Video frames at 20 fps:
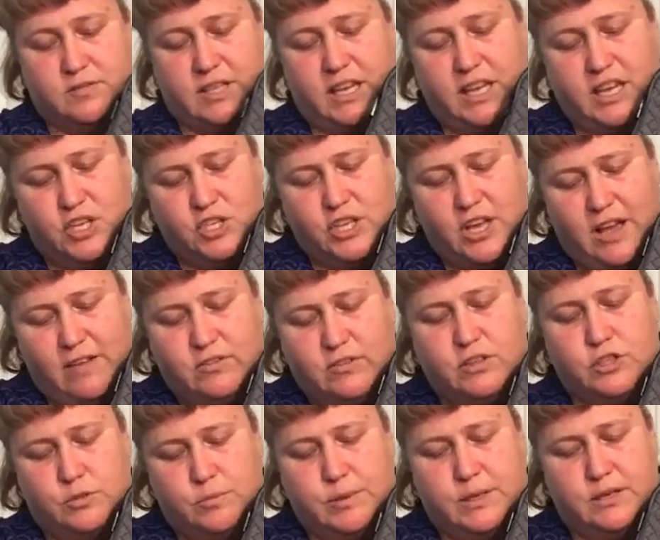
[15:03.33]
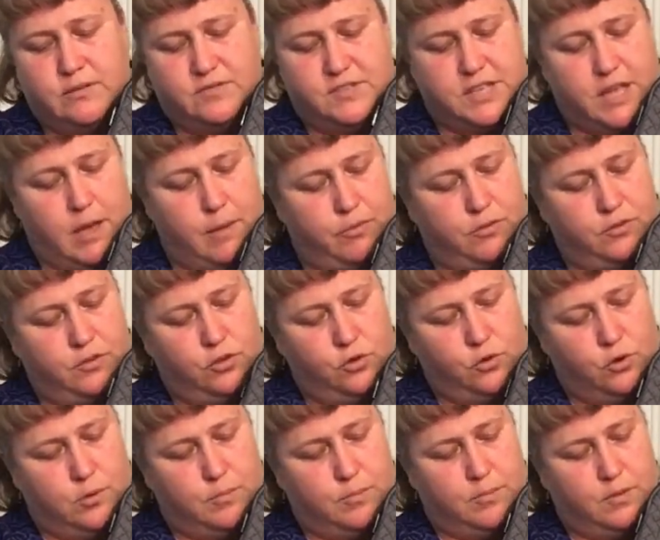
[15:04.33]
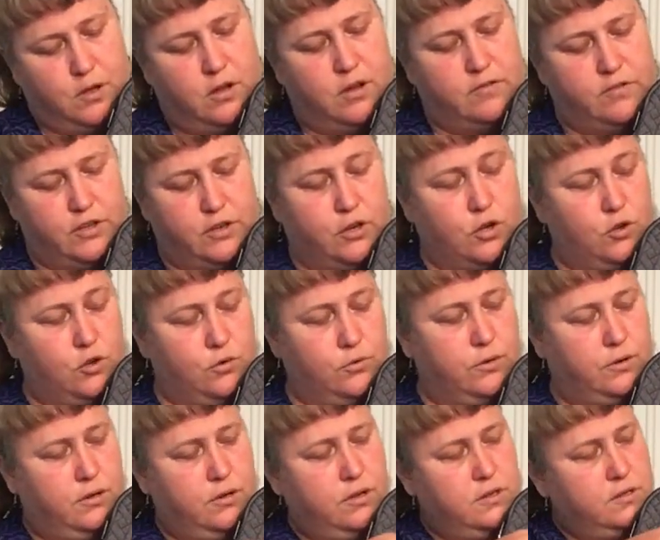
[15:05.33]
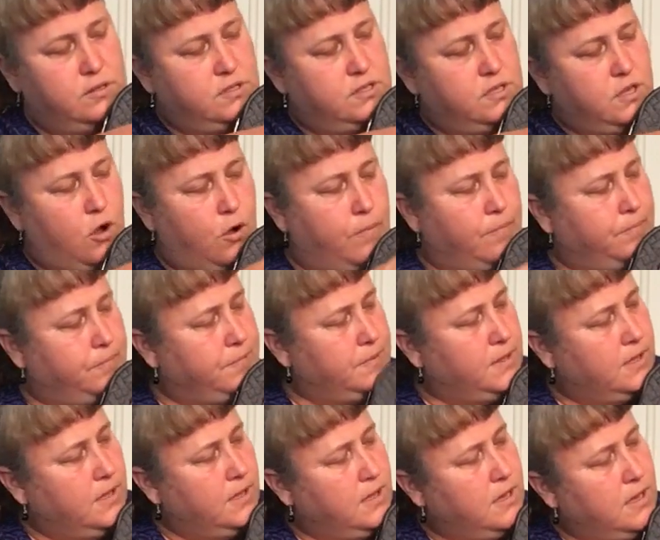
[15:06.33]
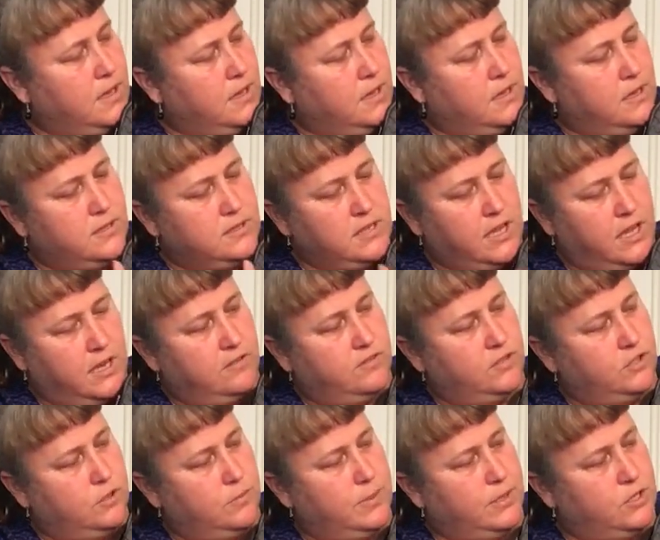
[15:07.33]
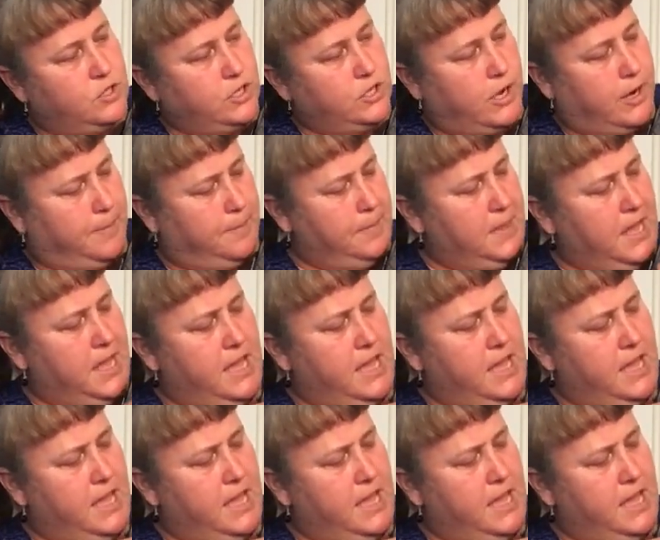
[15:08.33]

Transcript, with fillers: They each have a little bit of depth to them of their own. So it's kind of a little bit of sharing.